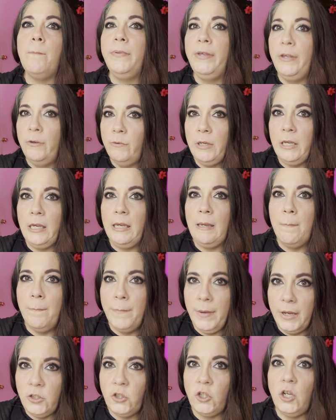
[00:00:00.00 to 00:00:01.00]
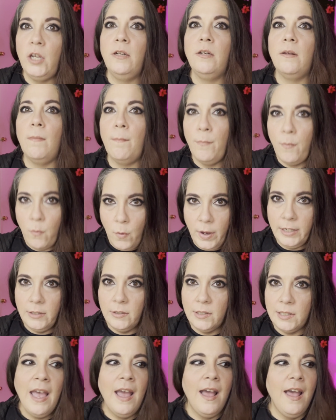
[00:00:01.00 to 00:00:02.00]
beauty budget point.